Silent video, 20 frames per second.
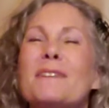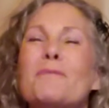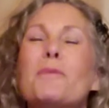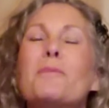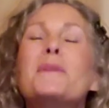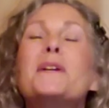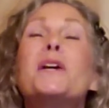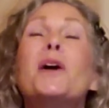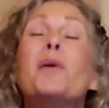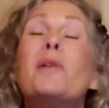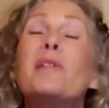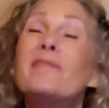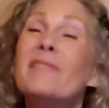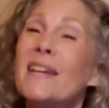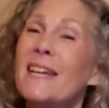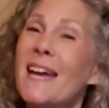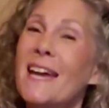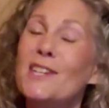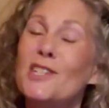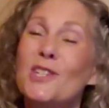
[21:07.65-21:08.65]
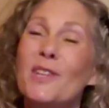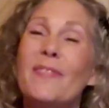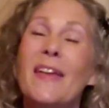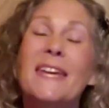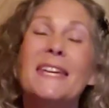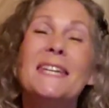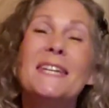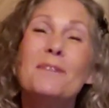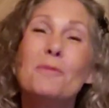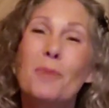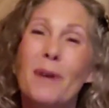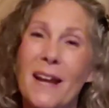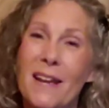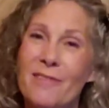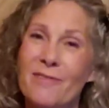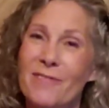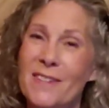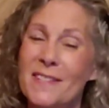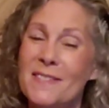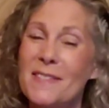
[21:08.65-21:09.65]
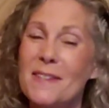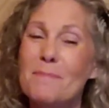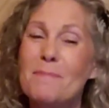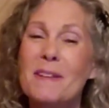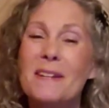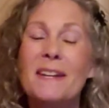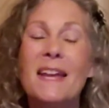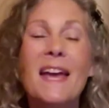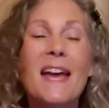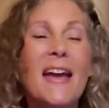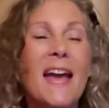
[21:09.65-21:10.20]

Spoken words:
And when we go on vacation, they eat what I feed them,